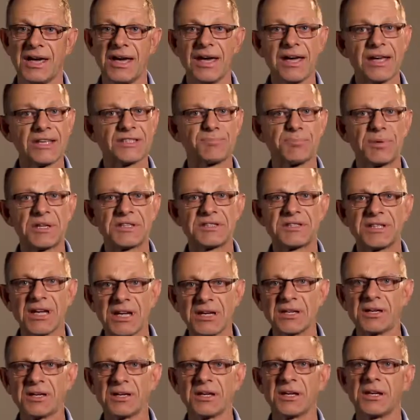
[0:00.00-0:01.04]
It's
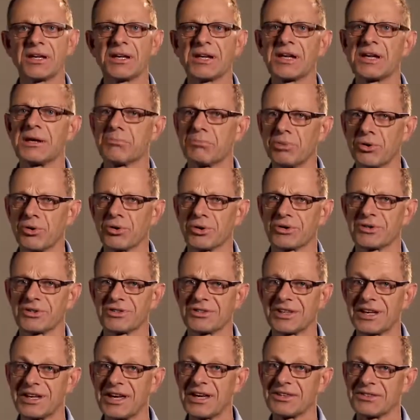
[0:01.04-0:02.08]
particularly important
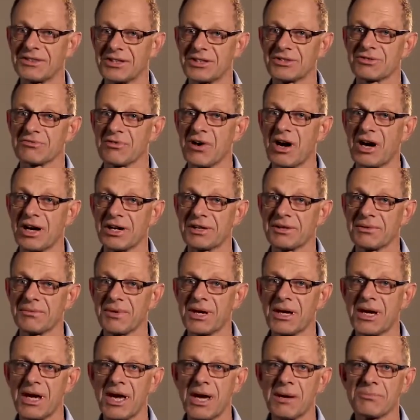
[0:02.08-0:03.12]
to get this right,
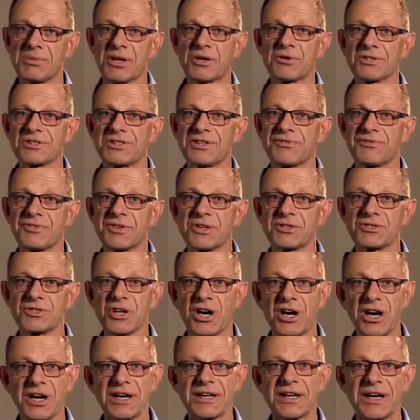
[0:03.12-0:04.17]
because if the
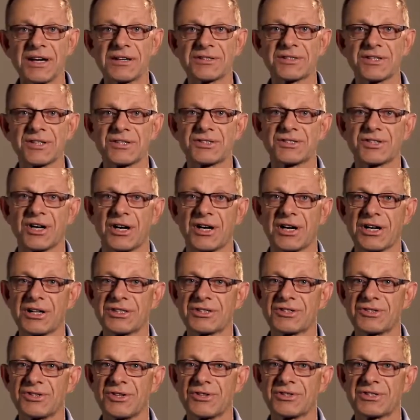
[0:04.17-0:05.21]
tie downs are
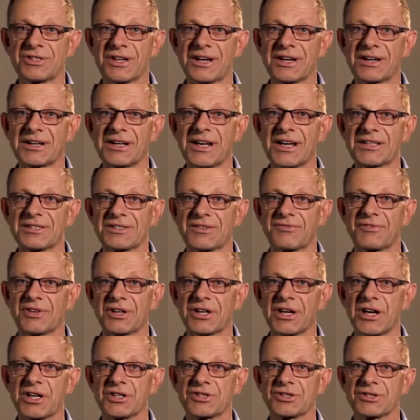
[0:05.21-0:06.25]
sized using a
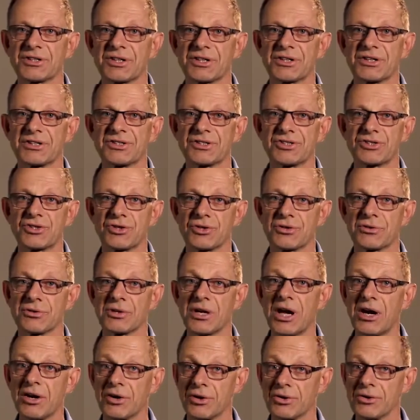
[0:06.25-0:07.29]
classification that is too
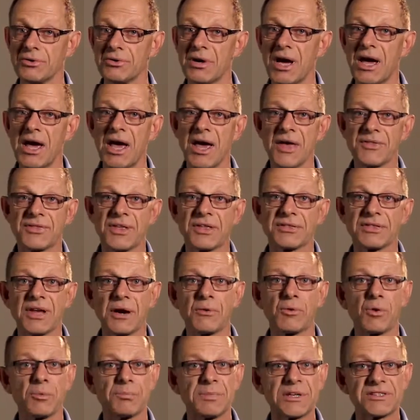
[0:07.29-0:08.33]
low, then they
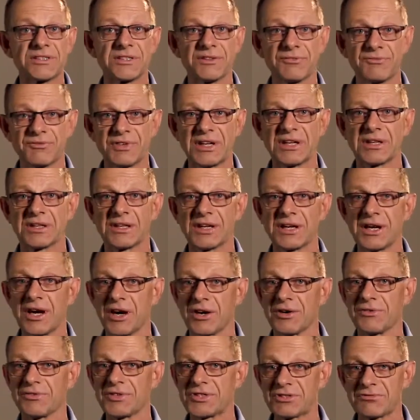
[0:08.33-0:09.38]
will be severely
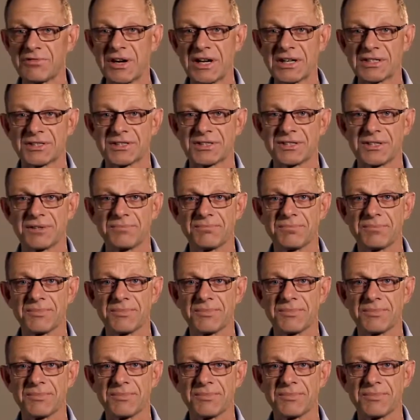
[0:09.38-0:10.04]
overstressed.